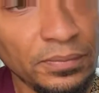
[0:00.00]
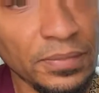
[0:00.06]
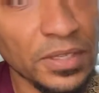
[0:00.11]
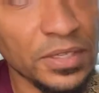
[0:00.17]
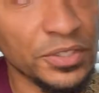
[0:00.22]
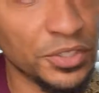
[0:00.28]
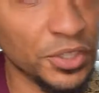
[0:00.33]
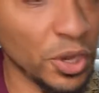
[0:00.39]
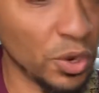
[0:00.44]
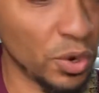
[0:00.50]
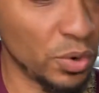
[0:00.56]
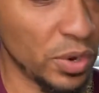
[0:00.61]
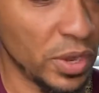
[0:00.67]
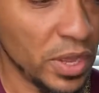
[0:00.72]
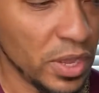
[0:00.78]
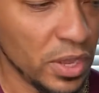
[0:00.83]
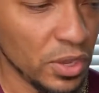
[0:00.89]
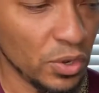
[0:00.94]

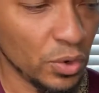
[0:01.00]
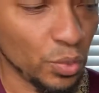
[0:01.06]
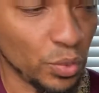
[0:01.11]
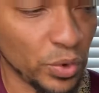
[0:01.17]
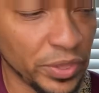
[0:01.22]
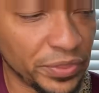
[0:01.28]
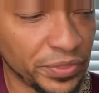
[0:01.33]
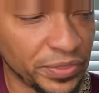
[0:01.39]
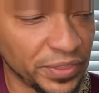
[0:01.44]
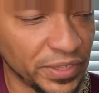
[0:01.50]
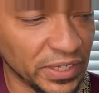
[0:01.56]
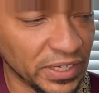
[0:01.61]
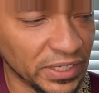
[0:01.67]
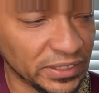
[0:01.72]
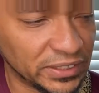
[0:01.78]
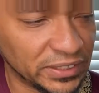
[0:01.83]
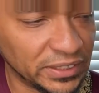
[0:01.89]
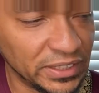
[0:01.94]
So with
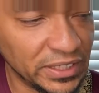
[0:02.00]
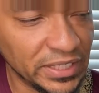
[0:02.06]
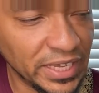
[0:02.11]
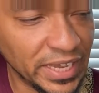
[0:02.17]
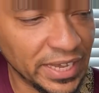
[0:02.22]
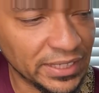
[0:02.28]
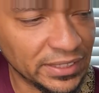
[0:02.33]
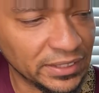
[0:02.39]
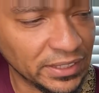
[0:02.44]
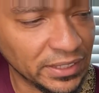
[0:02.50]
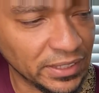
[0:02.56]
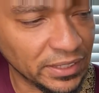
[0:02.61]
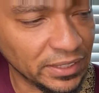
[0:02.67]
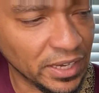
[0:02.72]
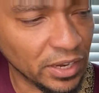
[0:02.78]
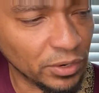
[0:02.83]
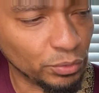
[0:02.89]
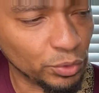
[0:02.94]
C as
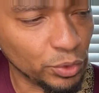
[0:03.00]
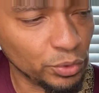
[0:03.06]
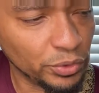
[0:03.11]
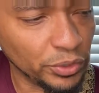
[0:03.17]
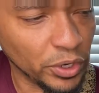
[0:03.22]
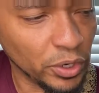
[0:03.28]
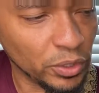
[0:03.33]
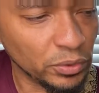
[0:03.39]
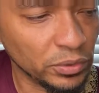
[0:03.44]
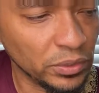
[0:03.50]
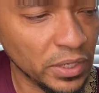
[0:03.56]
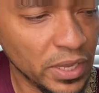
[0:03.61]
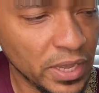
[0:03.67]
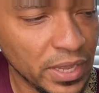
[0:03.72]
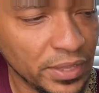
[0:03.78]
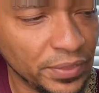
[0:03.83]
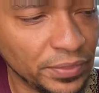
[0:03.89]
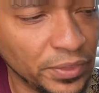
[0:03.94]
the root note,
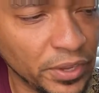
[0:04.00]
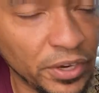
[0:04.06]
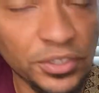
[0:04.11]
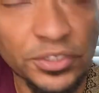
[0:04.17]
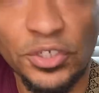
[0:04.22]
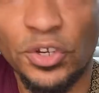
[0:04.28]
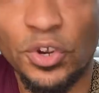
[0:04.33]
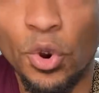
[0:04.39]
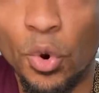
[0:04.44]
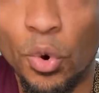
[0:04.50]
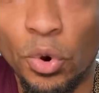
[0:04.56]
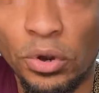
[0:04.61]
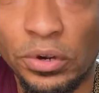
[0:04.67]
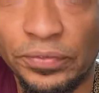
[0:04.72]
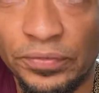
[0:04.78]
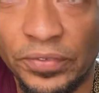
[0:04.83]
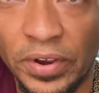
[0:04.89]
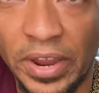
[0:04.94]
there's a
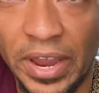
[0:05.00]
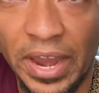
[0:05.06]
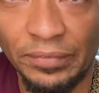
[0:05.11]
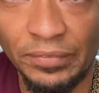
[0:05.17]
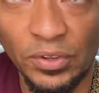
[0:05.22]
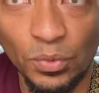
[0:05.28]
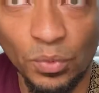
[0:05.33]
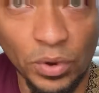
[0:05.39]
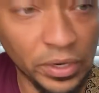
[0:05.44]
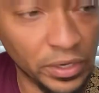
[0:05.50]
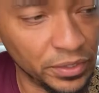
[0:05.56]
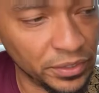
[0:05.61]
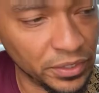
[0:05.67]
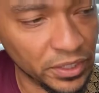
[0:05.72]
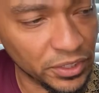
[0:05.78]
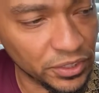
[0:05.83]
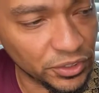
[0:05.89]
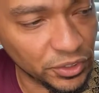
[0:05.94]
chord for every one of
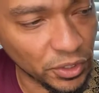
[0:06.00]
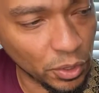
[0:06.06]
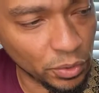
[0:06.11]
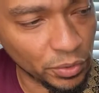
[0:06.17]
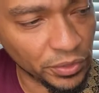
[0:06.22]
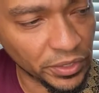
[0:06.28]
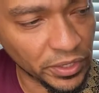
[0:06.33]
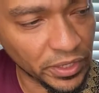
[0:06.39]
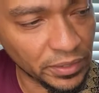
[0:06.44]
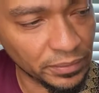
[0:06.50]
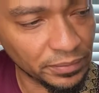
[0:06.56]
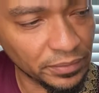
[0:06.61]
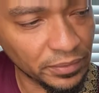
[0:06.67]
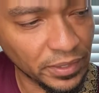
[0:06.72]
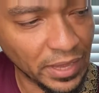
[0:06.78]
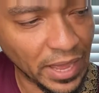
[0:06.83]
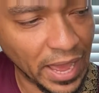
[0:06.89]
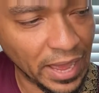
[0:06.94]
these. So
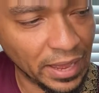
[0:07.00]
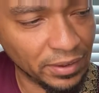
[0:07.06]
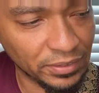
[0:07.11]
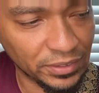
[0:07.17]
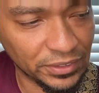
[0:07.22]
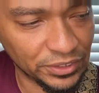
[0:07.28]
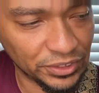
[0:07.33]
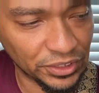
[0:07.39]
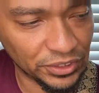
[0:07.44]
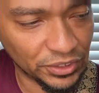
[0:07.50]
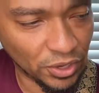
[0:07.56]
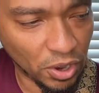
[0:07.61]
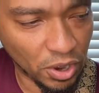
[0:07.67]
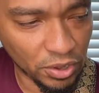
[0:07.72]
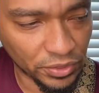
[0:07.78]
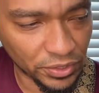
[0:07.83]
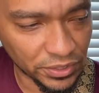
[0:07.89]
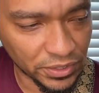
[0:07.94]
I'll just
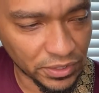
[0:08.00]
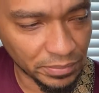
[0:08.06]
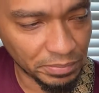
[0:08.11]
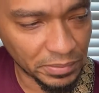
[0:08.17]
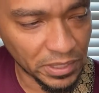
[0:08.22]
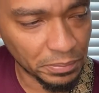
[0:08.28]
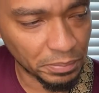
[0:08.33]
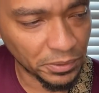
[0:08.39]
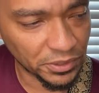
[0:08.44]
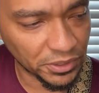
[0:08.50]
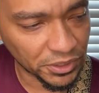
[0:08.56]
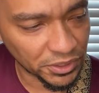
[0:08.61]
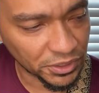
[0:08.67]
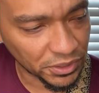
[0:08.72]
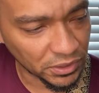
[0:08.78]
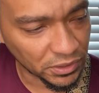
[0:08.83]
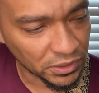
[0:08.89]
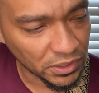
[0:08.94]
call this the B
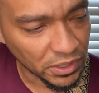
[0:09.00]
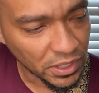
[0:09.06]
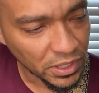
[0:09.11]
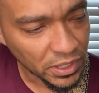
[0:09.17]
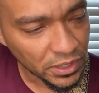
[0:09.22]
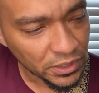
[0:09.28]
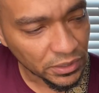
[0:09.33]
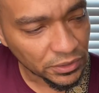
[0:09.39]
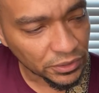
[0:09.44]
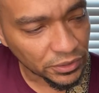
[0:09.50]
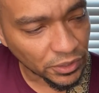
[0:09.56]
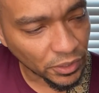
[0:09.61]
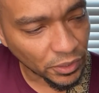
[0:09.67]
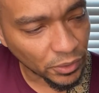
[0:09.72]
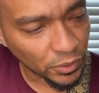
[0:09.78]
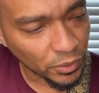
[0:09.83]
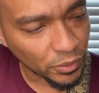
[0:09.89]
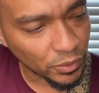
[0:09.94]
position.
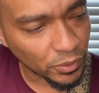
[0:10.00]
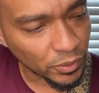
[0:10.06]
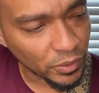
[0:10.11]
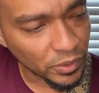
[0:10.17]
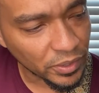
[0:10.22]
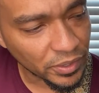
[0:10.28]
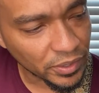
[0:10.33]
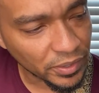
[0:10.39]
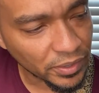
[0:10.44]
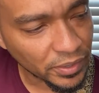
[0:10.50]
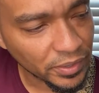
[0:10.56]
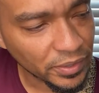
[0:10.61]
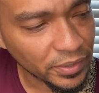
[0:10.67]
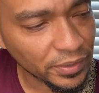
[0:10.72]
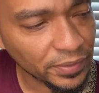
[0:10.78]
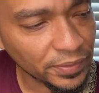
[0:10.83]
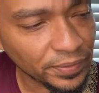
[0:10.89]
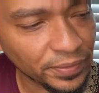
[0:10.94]
So
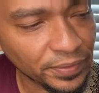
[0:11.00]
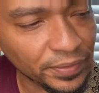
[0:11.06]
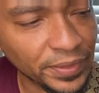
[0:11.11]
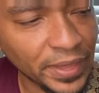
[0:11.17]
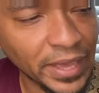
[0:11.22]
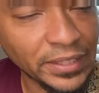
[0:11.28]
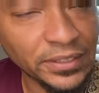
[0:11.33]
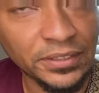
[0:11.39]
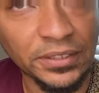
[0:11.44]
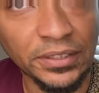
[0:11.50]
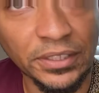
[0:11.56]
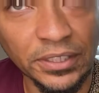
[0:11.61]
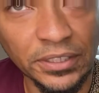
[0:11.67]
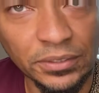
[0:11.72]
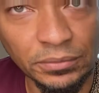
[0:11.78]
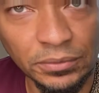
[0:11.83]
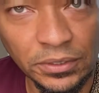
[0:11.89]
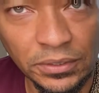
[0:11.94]
that's
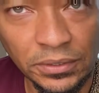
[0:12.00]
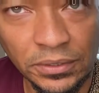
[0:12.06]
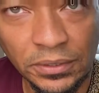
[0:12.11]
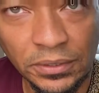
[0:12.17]
this one.